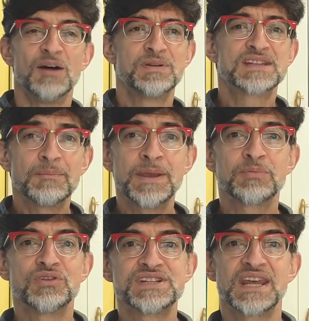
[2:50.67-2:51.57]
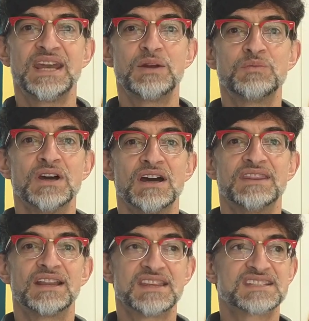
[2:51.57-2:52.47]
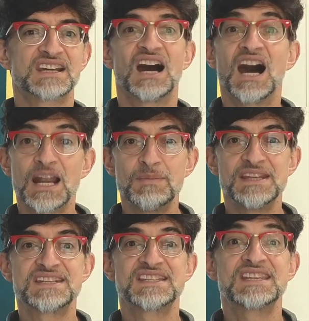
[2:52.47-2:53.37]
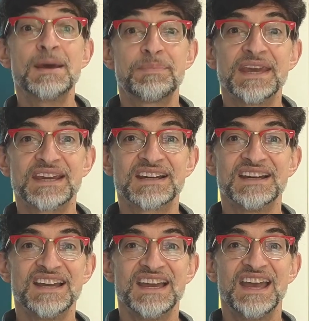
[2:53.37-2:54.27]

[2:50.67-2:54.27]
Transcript: But some people are saying that this economy is tipping